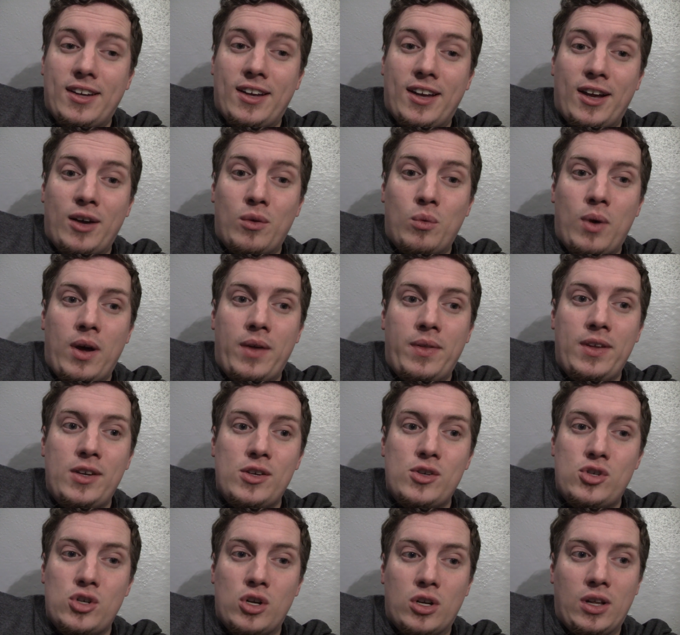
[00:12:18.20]
Uh, where
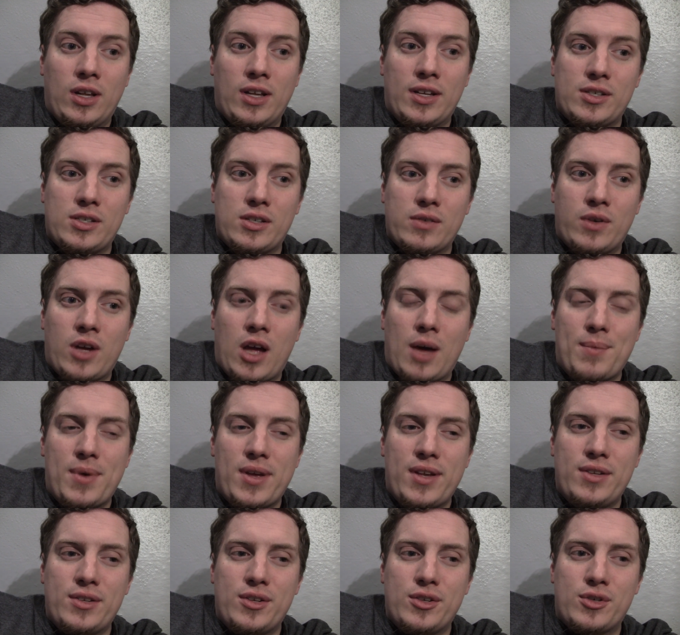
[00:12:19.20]
these journalists have come
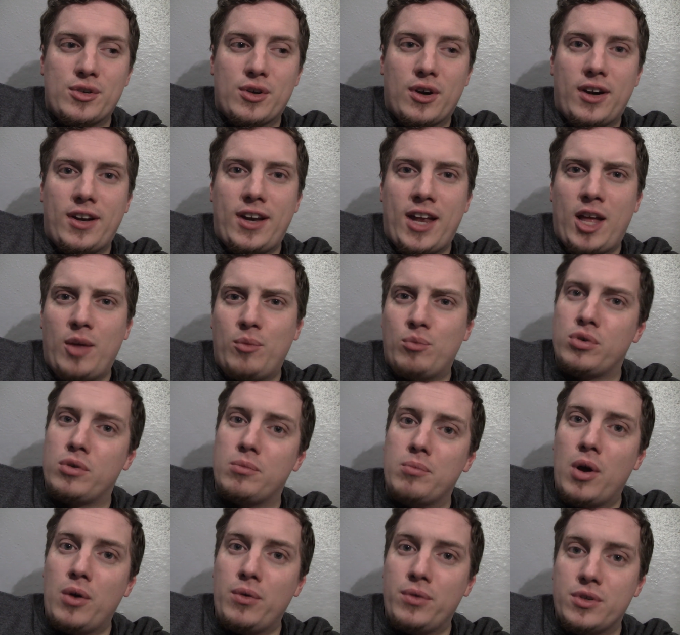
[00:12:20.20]
in to try and help
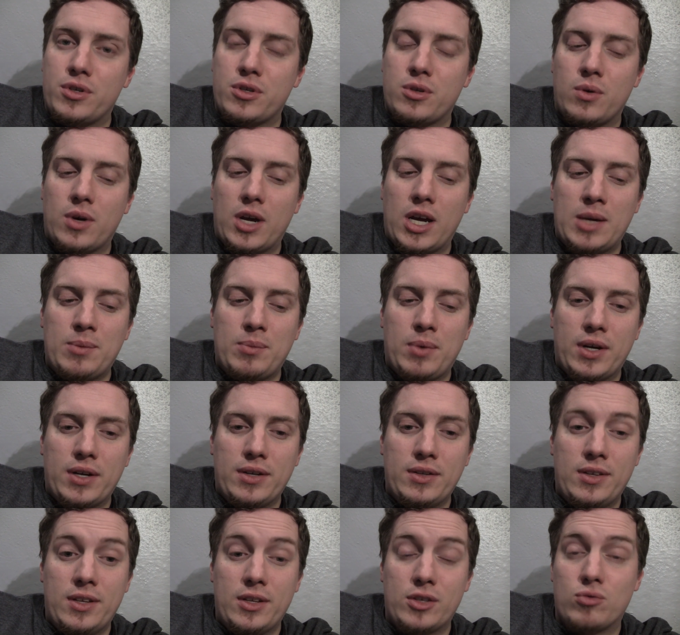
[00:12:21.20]
promote the square
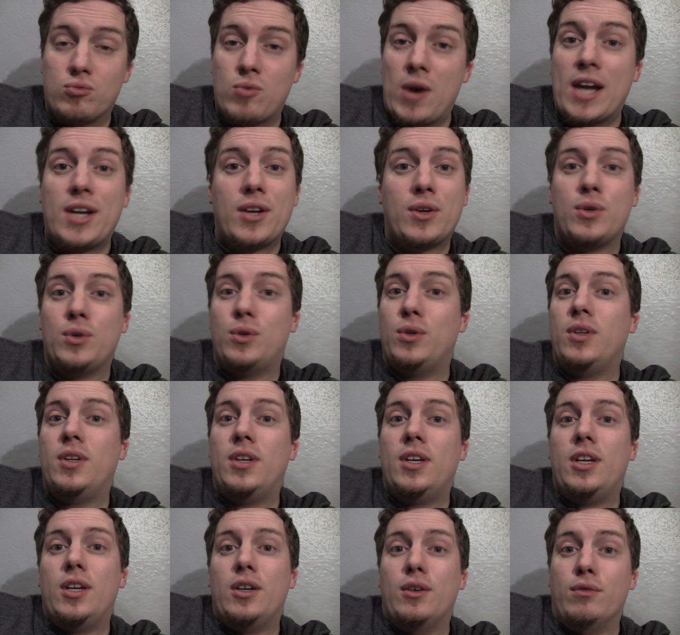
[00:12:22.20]
by this radical
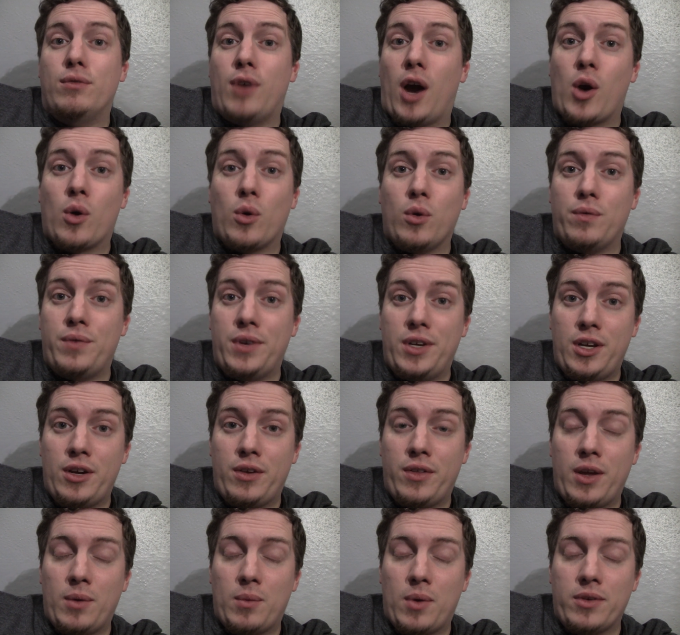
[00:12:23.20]
viral
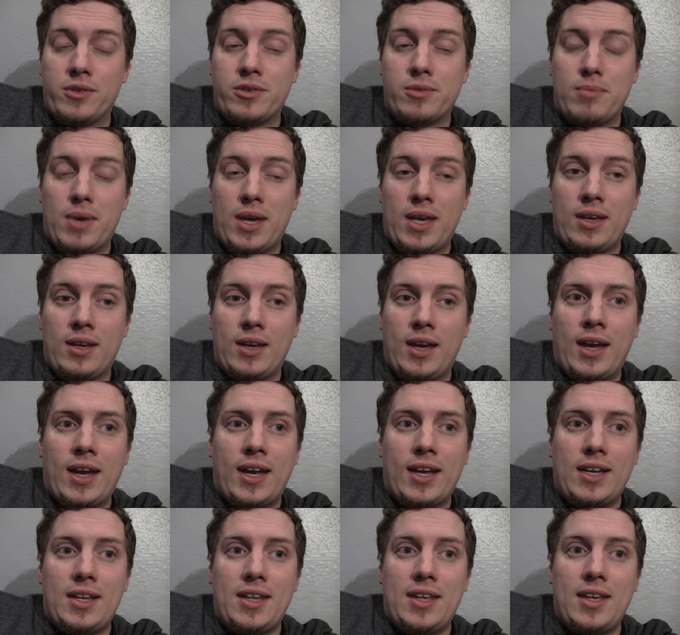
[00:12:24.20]
video they want to make.
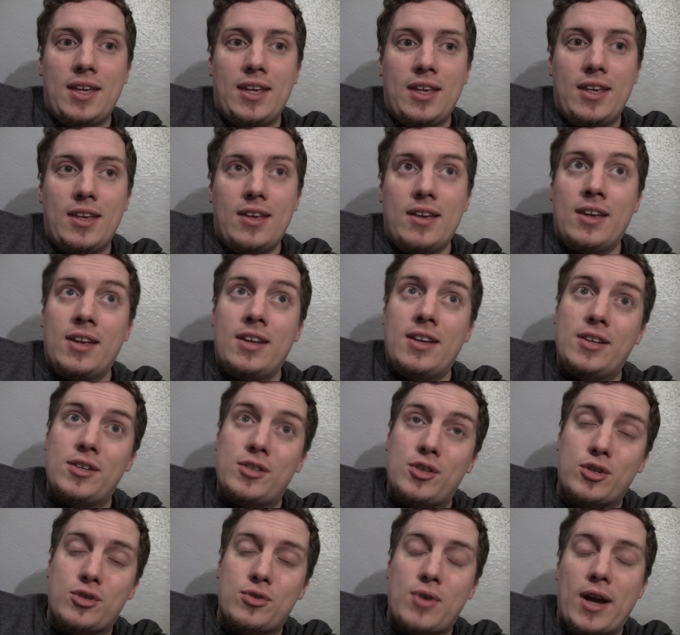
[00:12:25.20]
And he, in
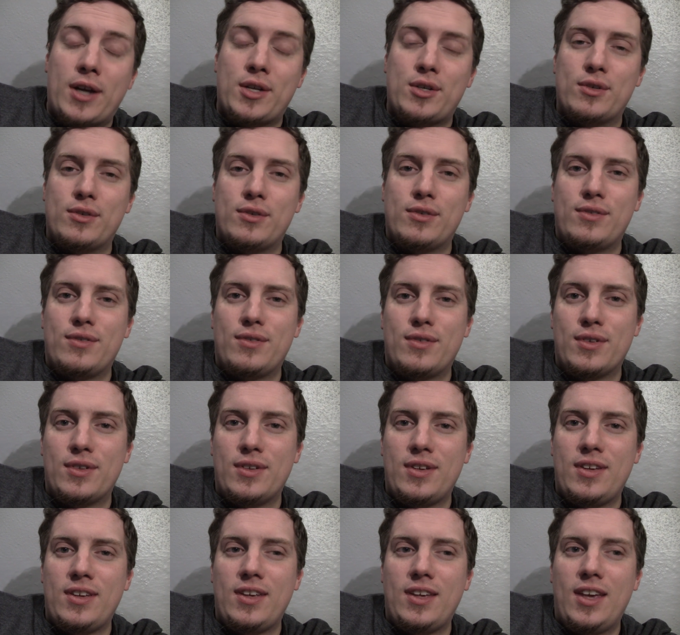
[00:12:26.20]
his distraction to
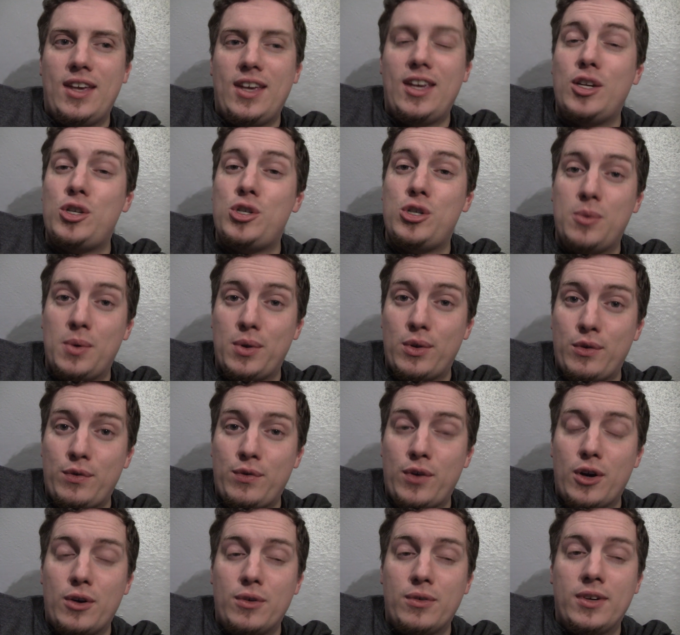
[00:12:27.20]
the issue with the
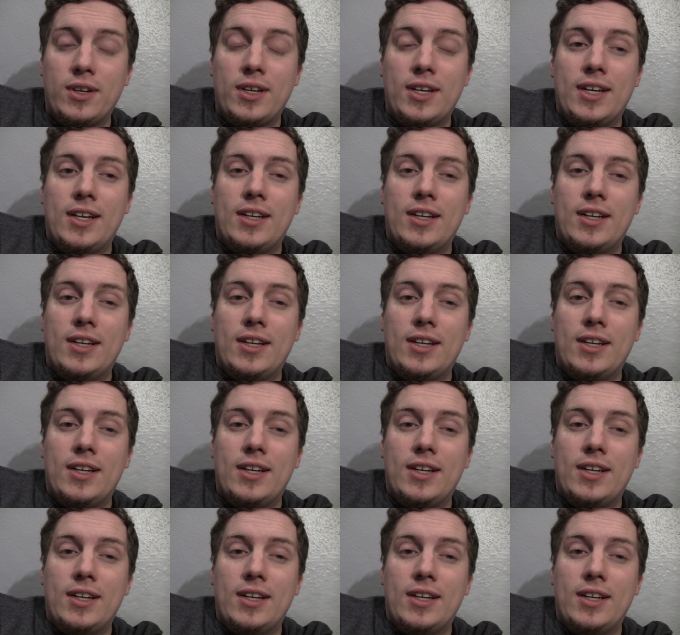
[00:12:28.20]
phone,